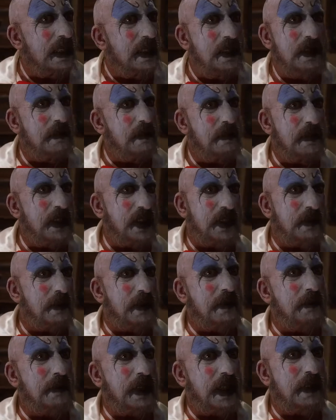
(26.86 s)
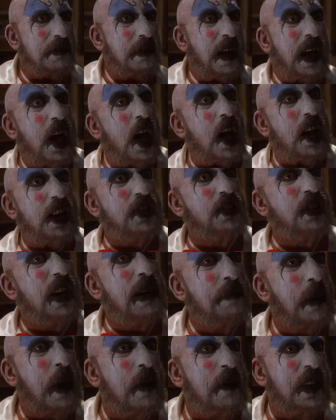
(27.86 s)
You miserable motherfucker. I ought to
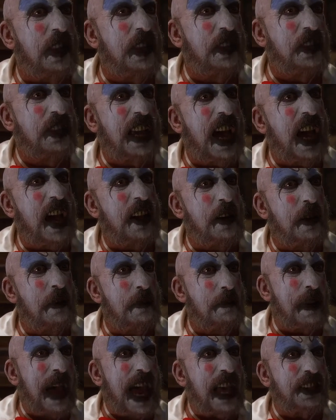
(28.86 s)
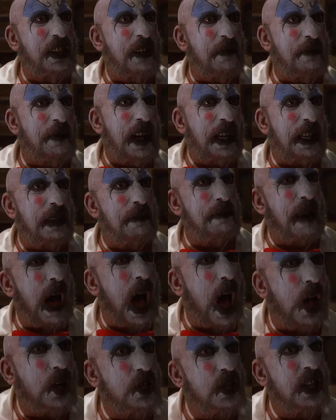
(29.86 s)
jump over this counter and bash your fucking
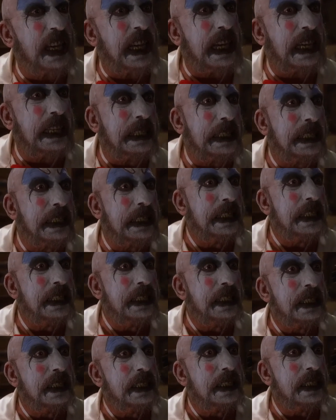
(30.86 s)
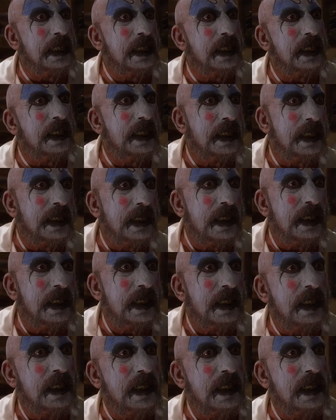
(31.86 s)
balls in. All right, Tippy.